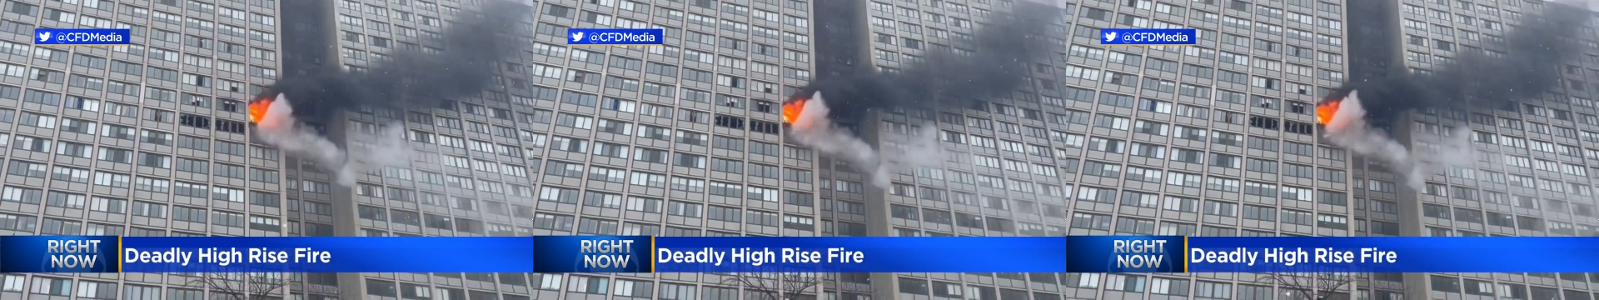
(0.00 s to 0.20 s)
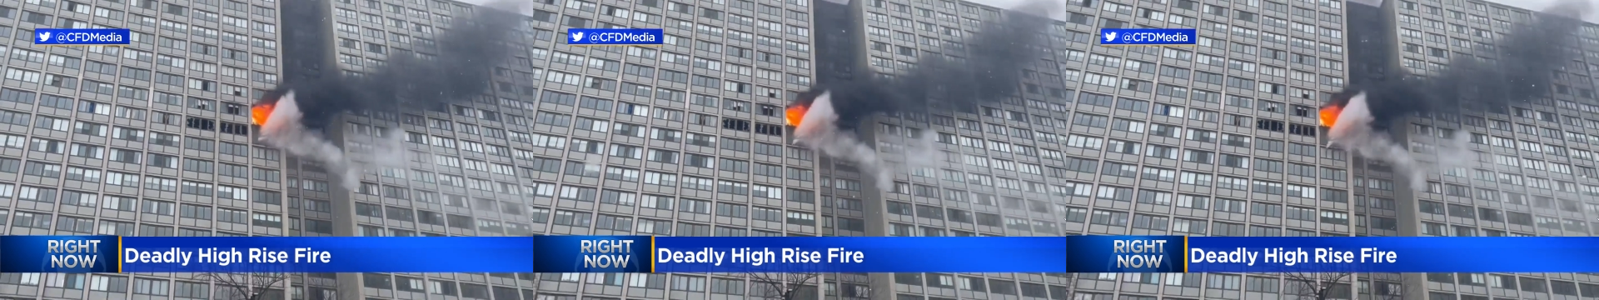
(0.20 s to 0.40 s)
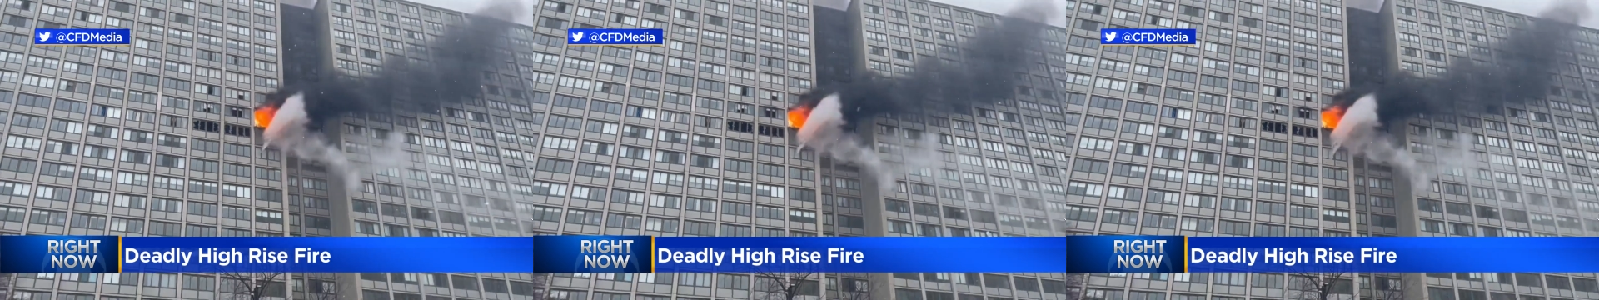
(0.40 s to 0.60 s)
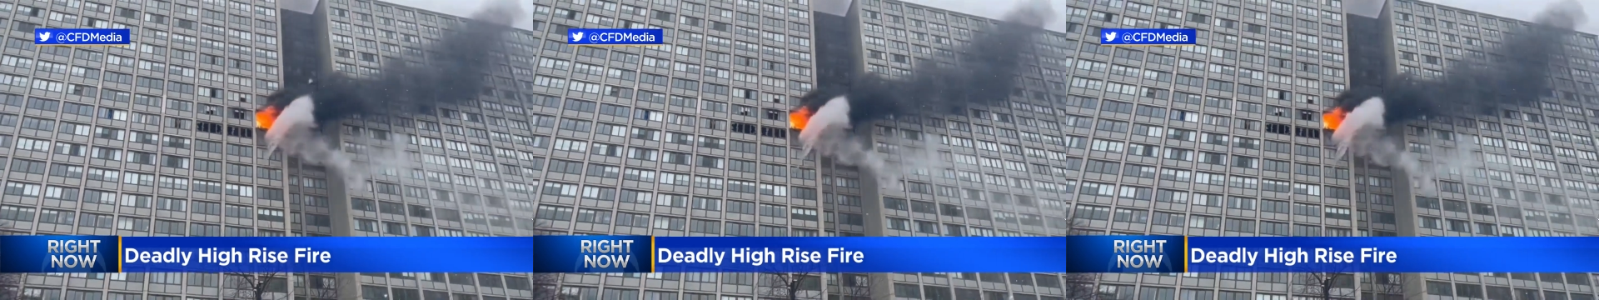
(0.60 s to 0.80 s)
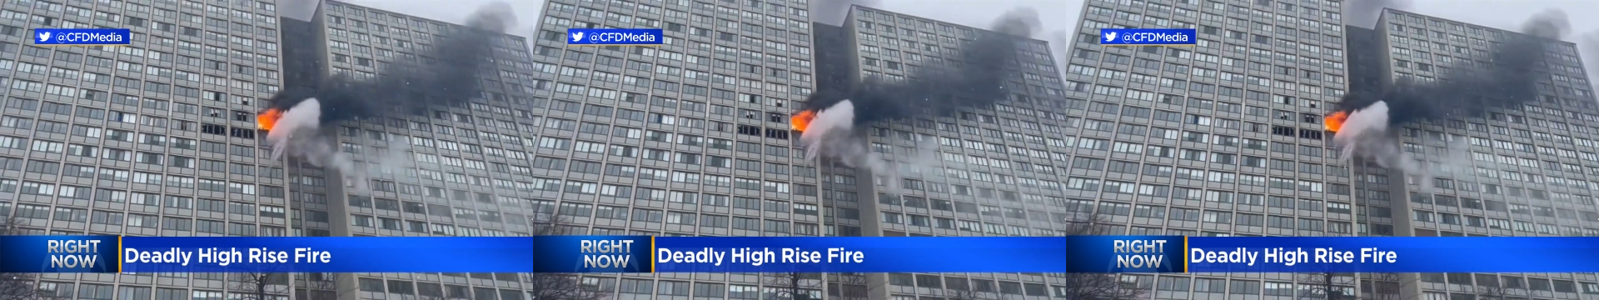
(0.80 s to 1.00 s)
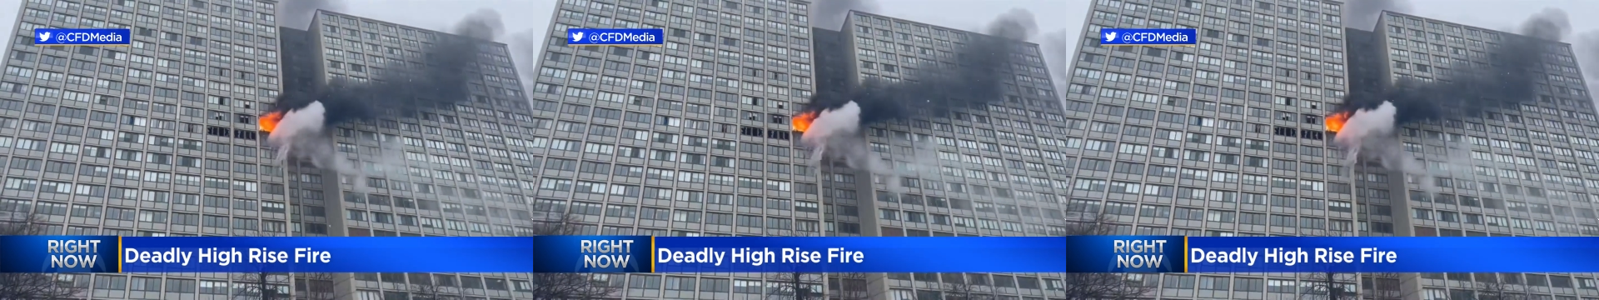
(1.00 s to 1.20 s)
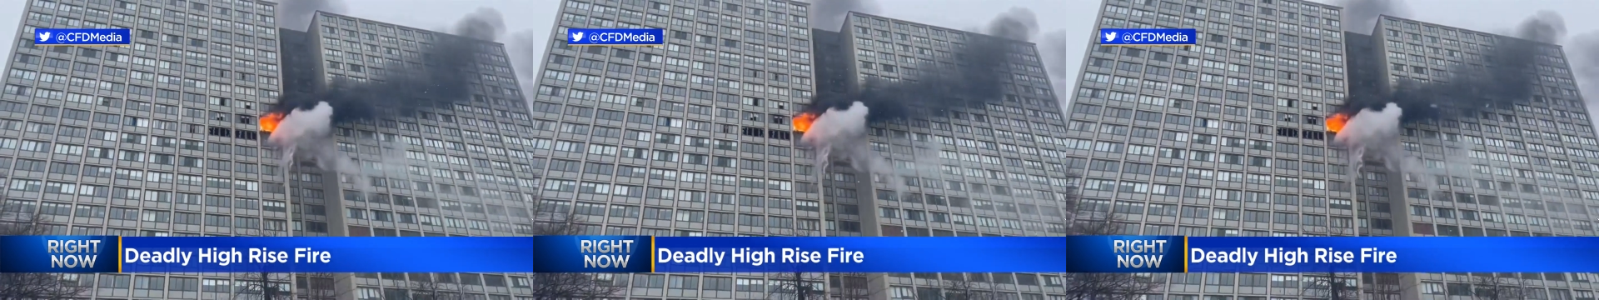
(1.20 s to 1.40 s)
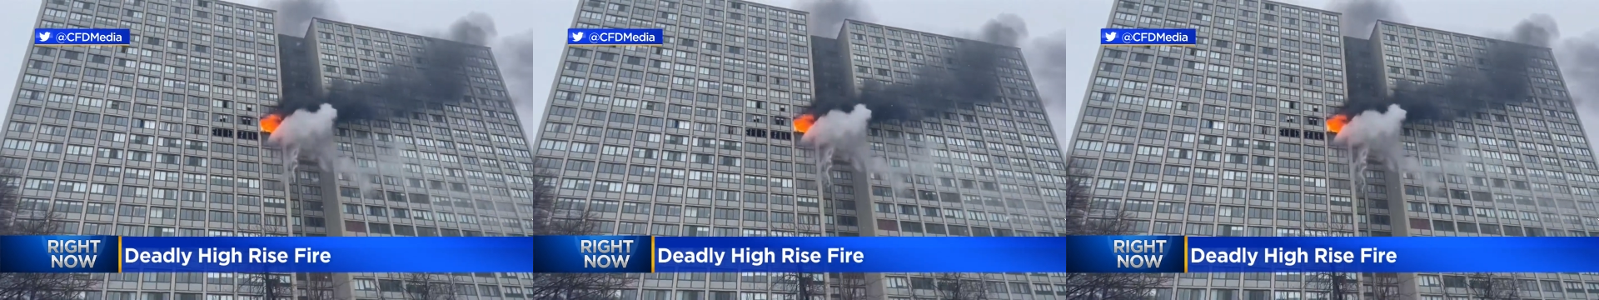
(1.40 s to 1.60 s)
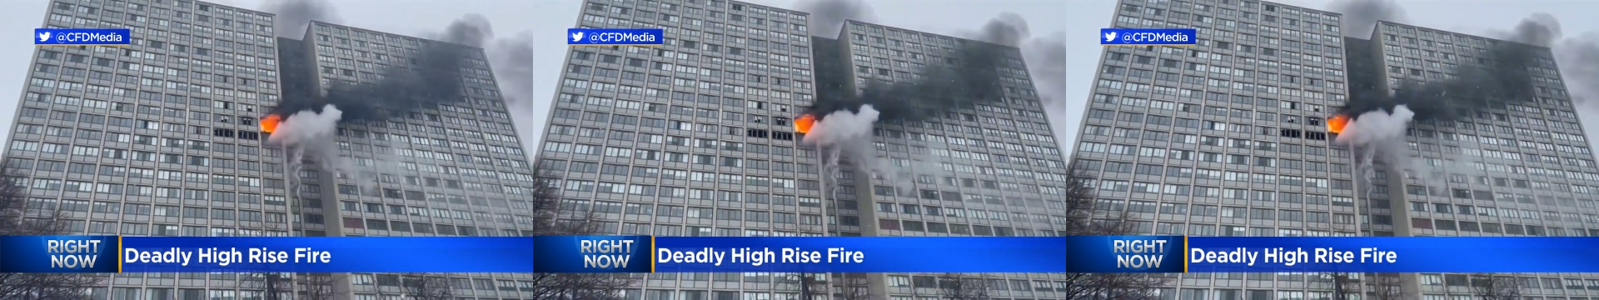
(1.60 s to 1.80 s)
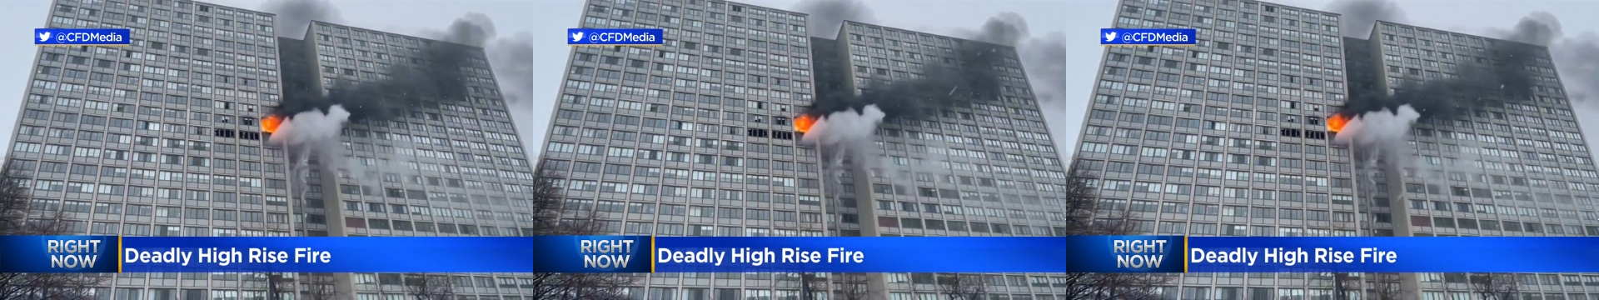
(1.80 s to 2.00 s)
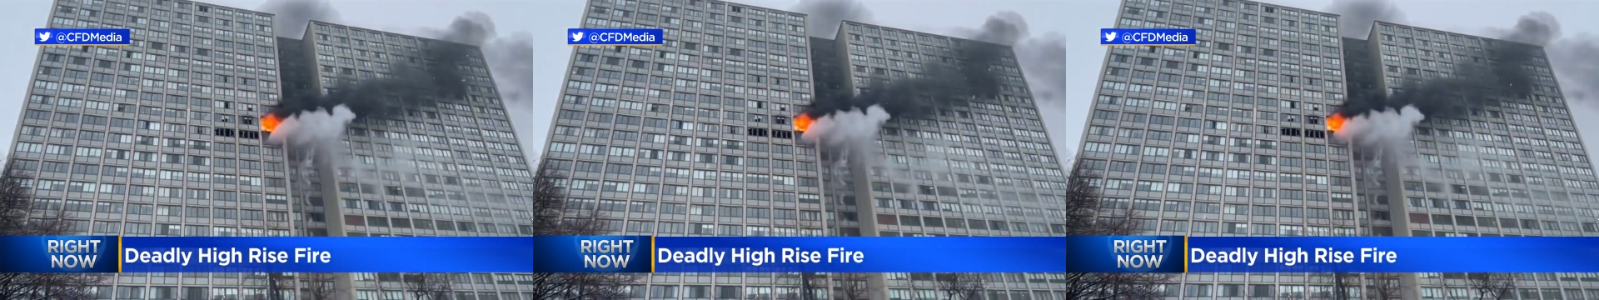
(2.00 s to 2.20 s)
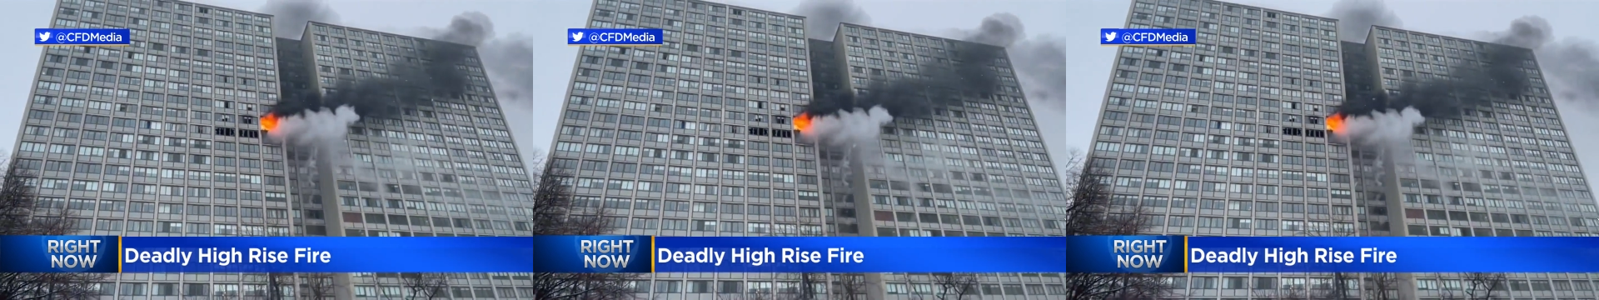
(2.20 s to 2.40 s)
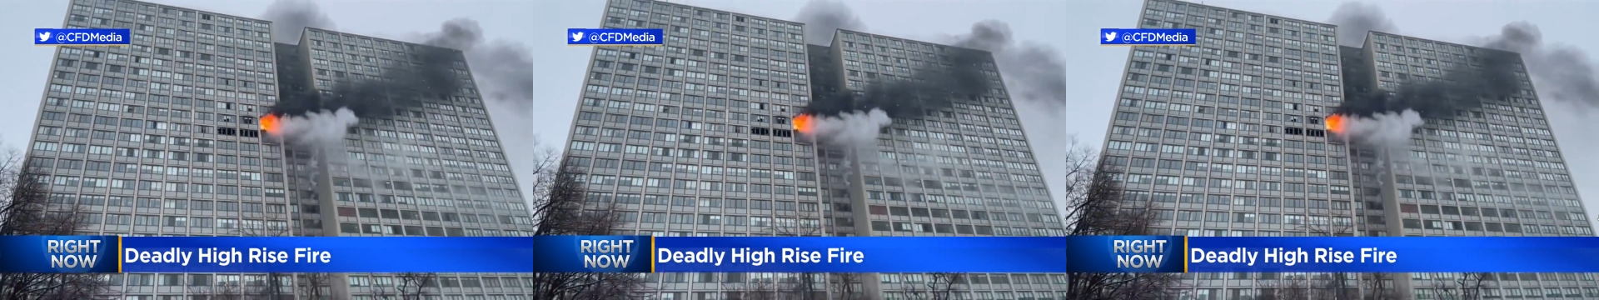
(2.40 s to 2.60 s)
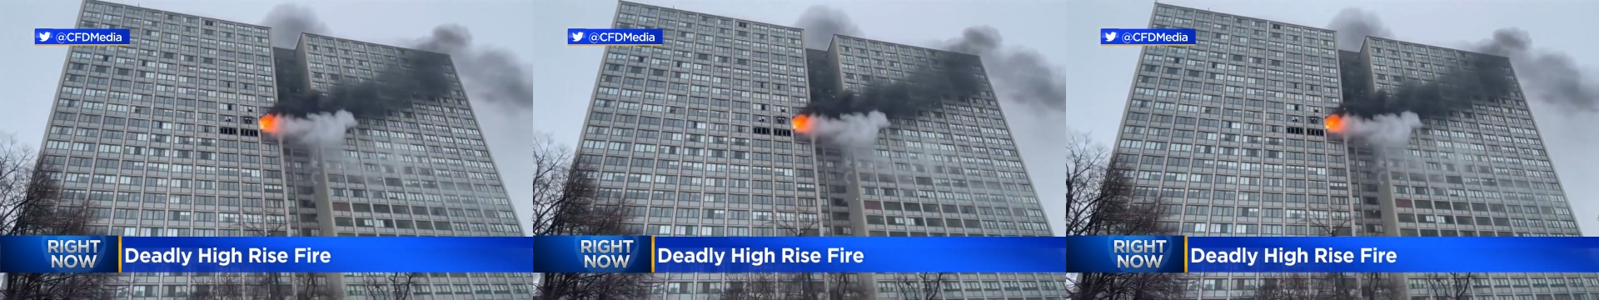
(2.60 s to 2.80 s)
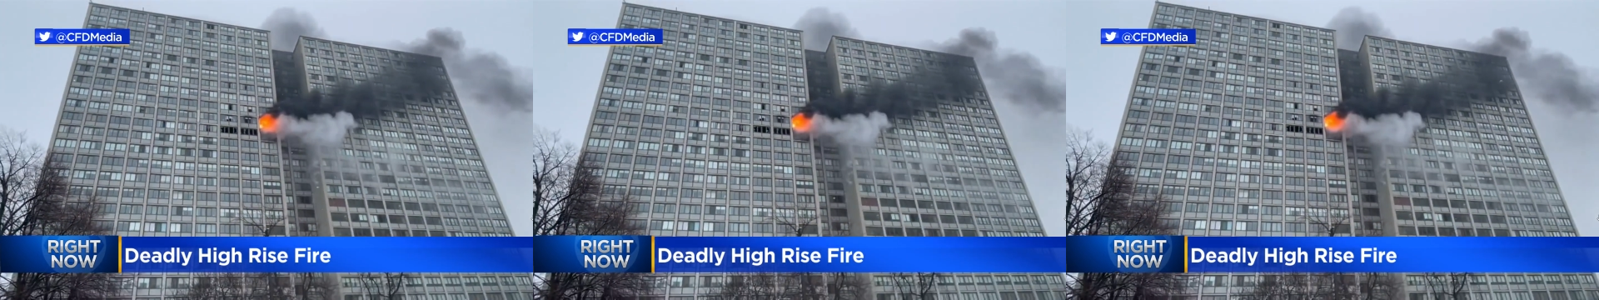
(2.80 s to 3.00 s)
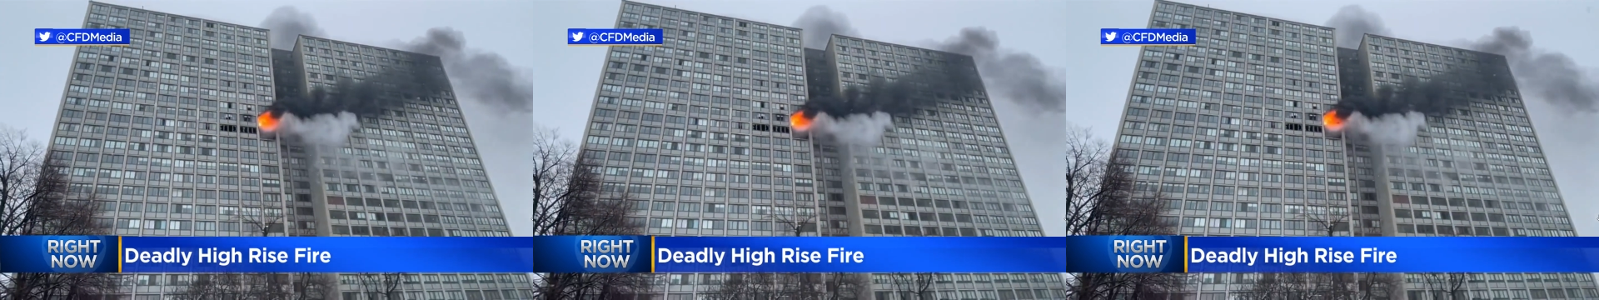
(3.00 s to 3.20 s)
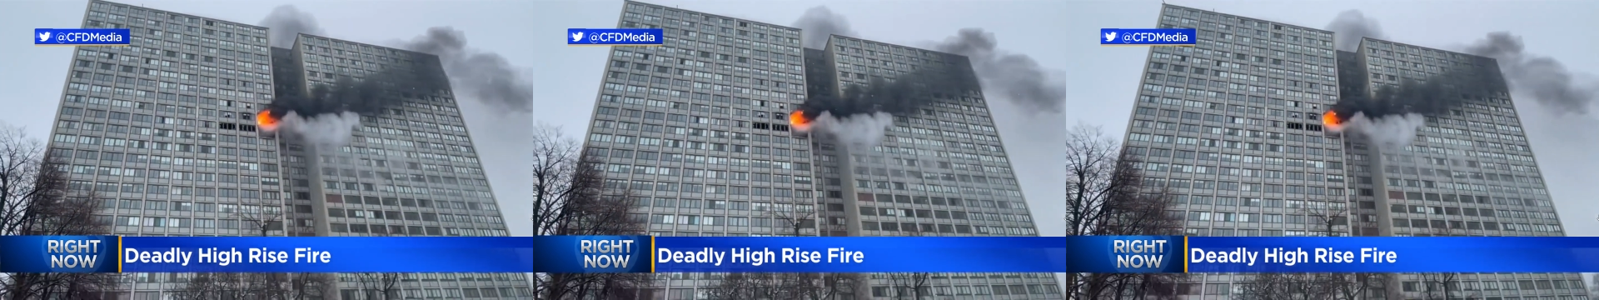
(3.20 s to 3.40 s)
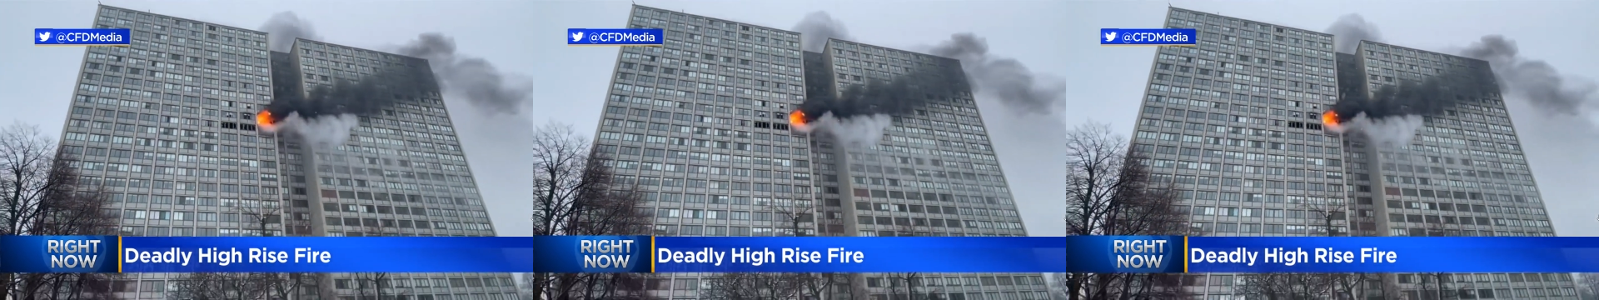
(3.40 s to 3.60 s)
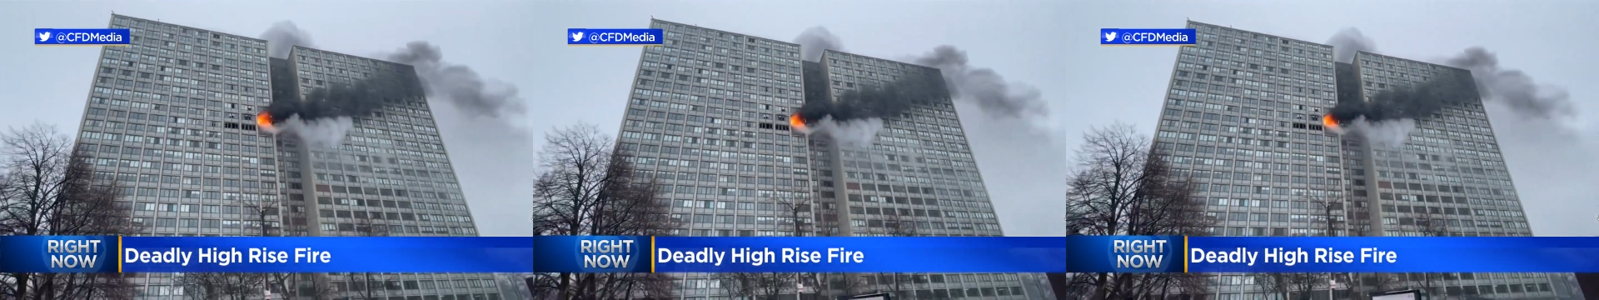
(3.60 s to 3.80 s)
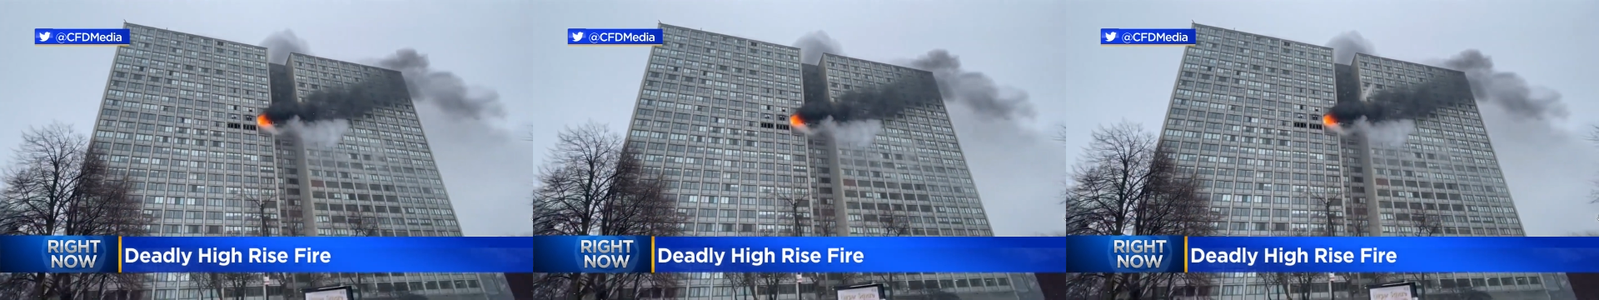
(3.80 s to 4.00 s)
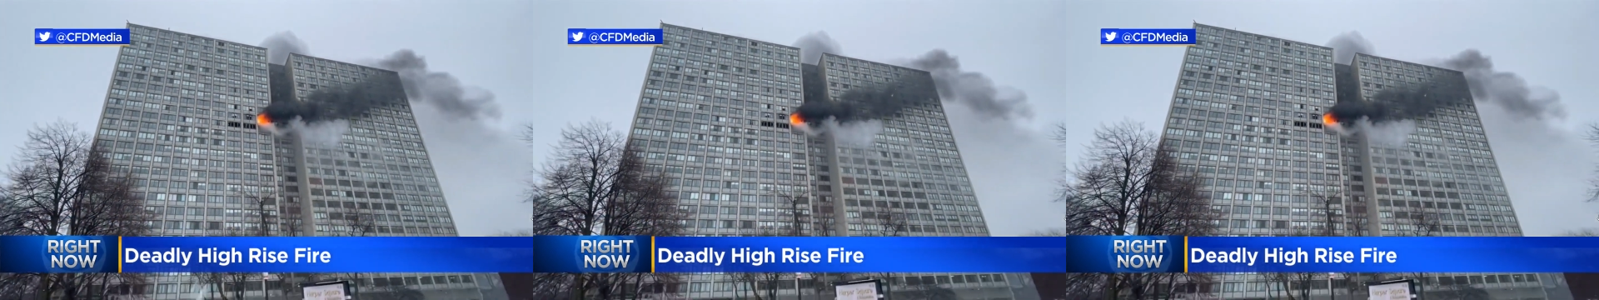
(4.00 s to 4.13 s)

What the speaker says: [unreadable: no face in view]